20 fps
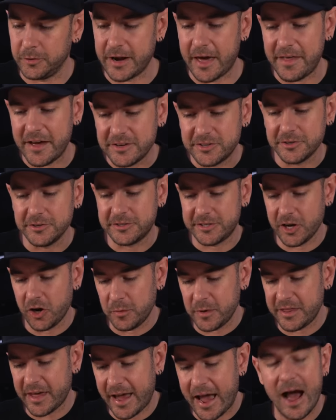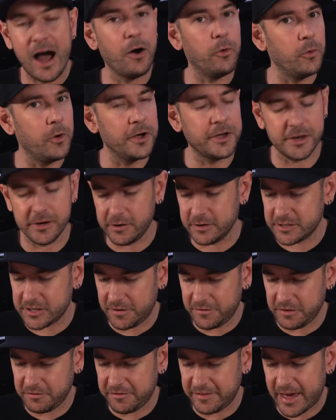Now, they do tell me they are working on
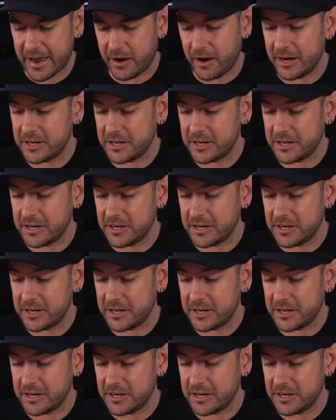something for that.